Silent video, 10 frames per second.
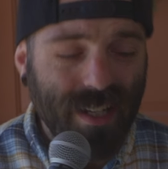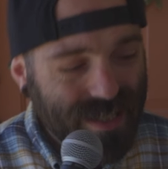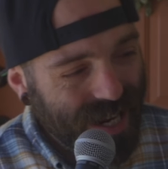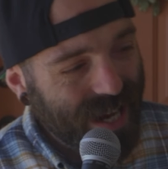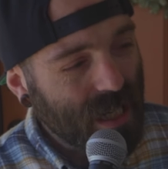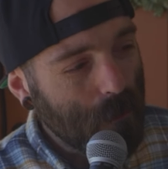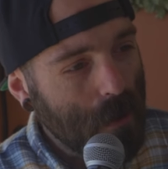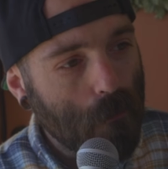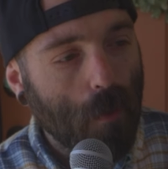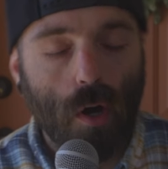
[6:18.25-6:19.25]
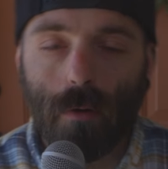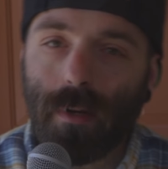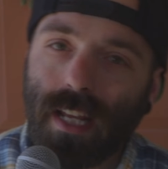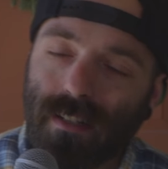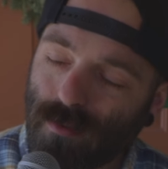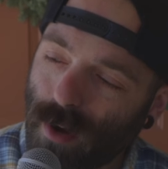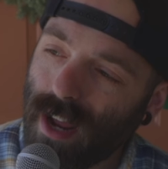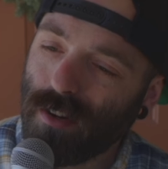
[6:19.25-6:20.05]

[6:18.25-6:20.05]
It's not going to be permanent, right?